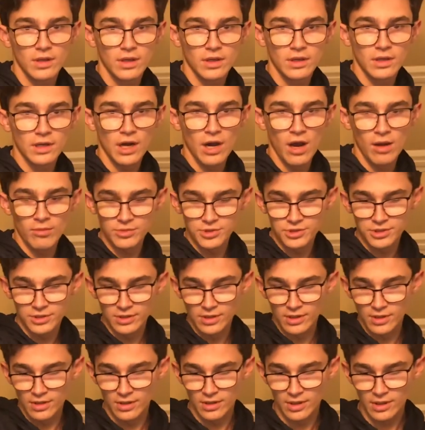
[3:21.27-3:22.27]
Now I'm just
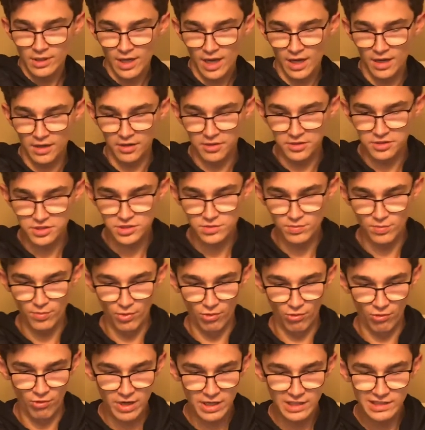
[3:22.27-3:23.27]
gonna kind of
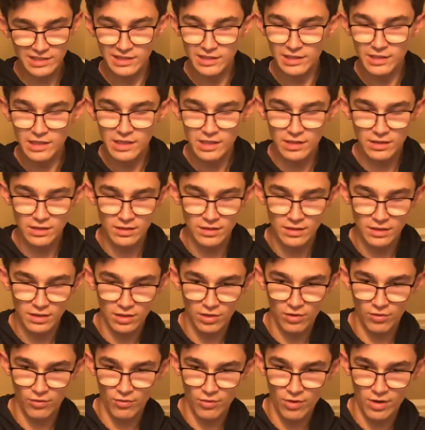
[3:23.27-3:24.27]
sprinkle it
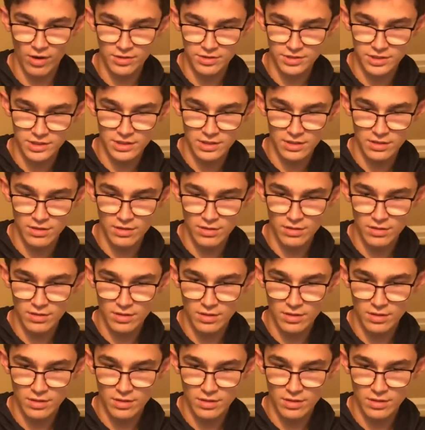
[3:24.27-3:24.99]
across here.